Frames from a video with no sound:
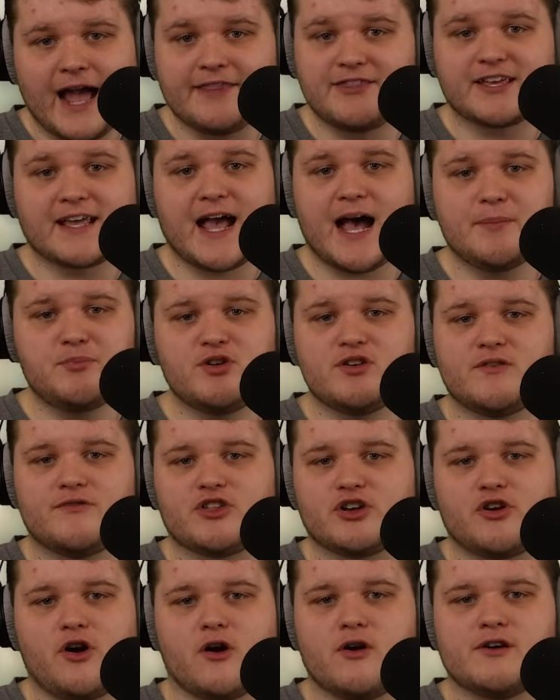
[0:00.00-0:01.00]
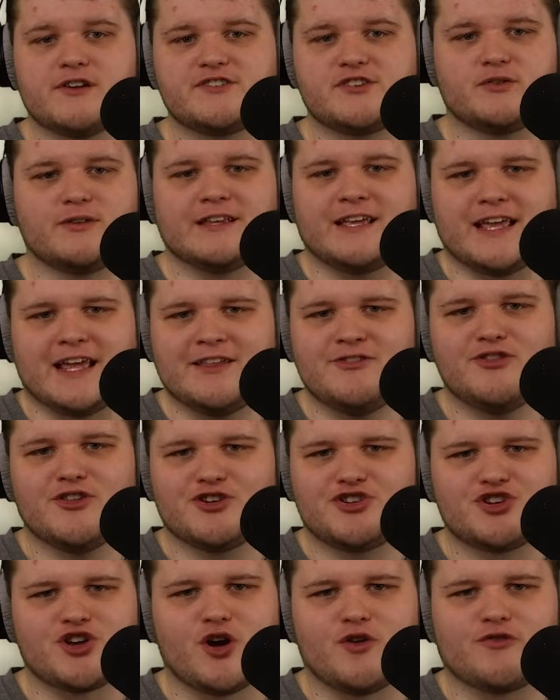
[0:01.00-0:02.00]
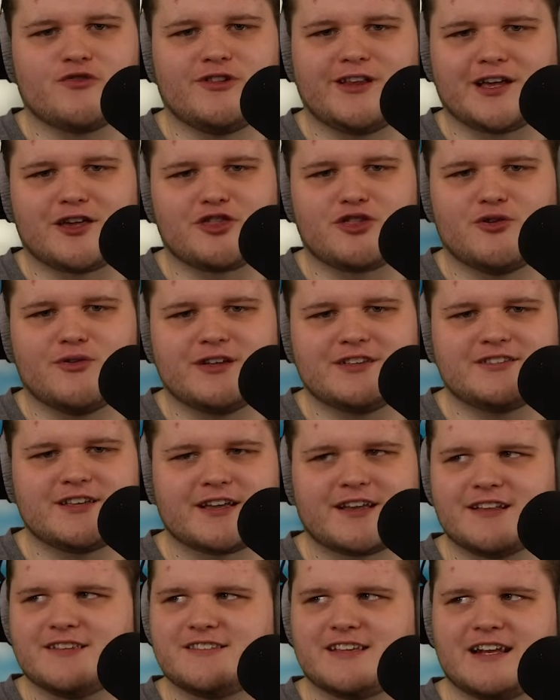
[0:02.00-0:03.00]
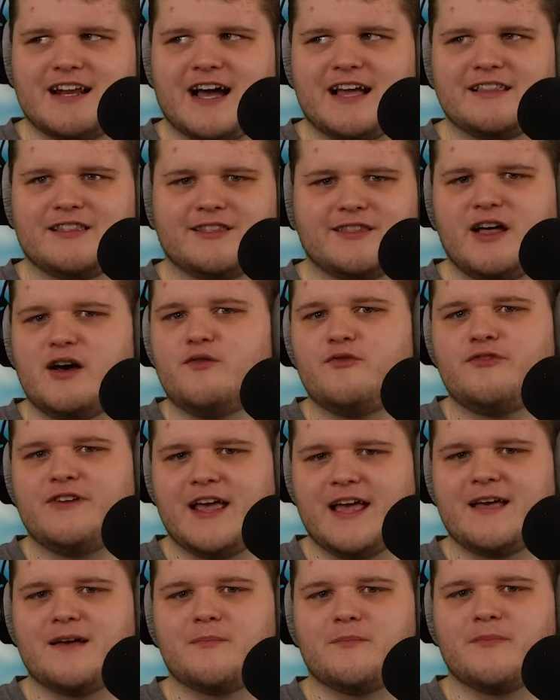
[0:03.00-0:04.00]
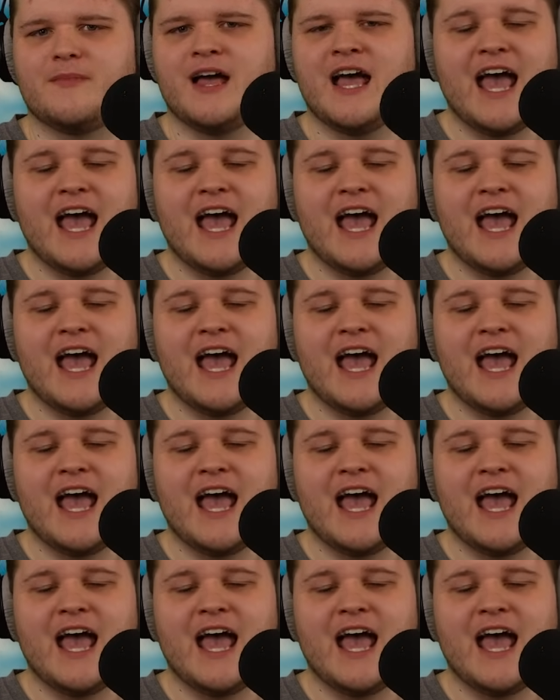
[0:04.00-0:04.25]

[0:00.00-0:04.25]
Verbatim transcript: and the captain of the guard is only in the show for like 30 seconds, and I loved him.